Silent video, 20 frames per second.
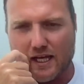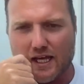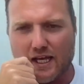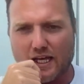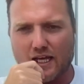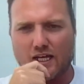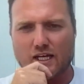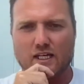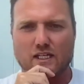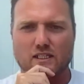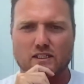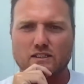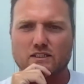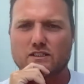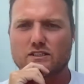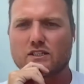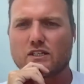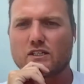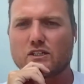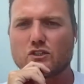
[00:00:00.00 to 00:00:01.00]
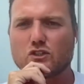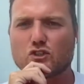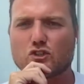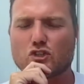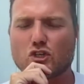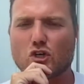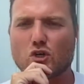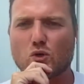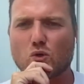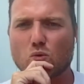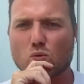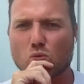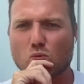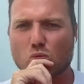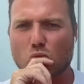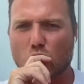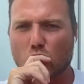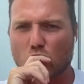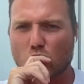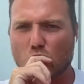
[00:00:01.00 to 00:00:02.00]
And so
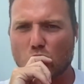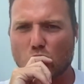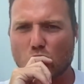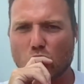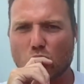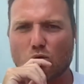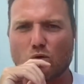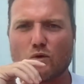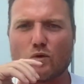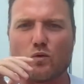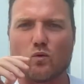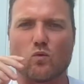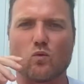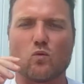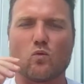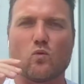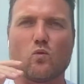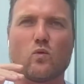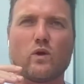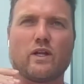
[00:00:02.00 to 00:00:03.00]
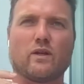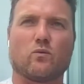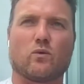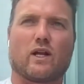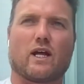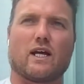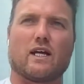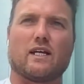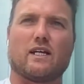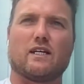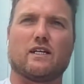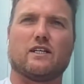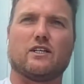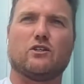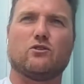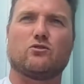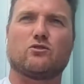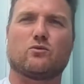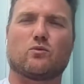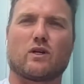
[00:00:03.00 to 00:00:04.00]
when I
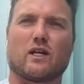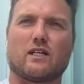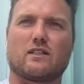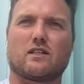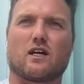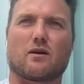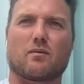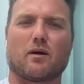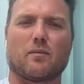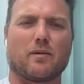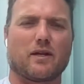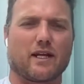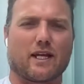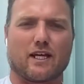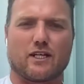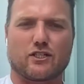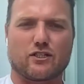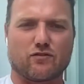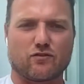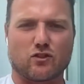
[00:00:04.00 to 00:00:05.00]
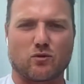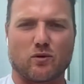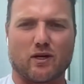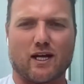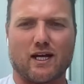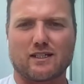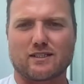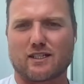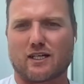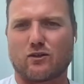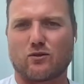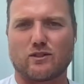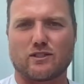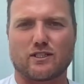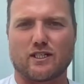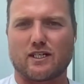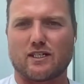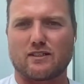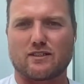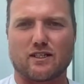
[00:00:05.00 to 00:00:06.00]
talk about medication, if someone asks, I always
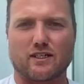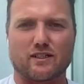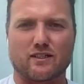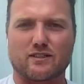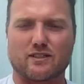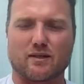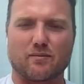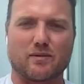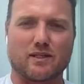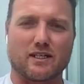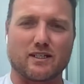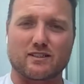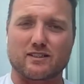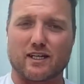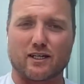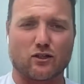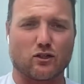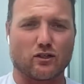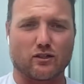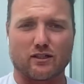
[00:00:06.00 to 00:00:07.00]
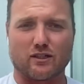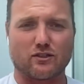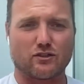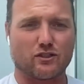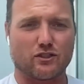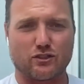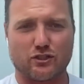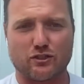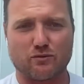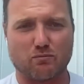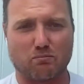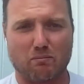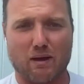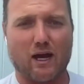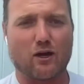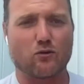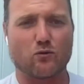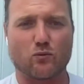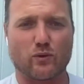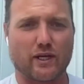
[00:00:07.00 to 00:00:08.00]
say it's like the same thing. It's like, look, there's this
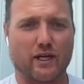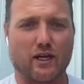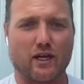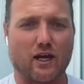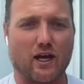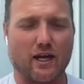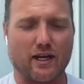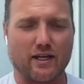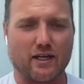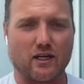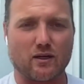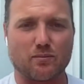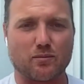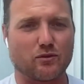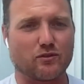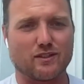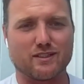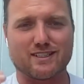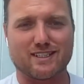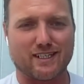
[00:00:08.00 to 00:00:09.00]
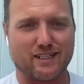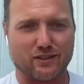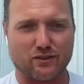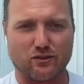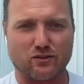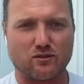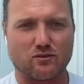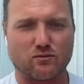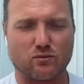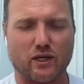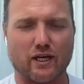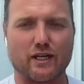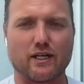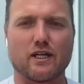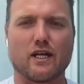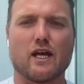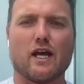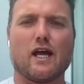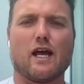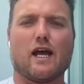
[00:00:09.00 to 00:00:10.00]
mountain we got to hike up, or this hill, right?
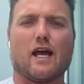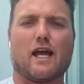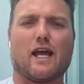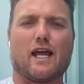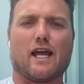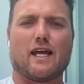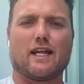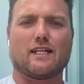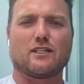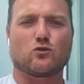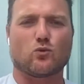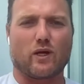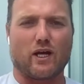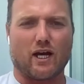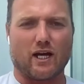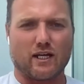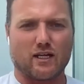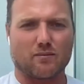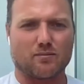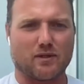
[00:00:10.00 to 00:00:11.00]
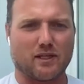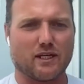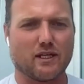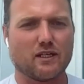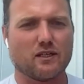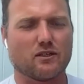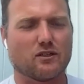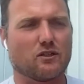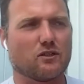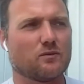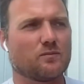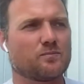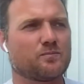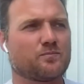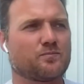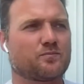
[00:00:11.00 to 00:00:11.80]
And as we hike up the hill,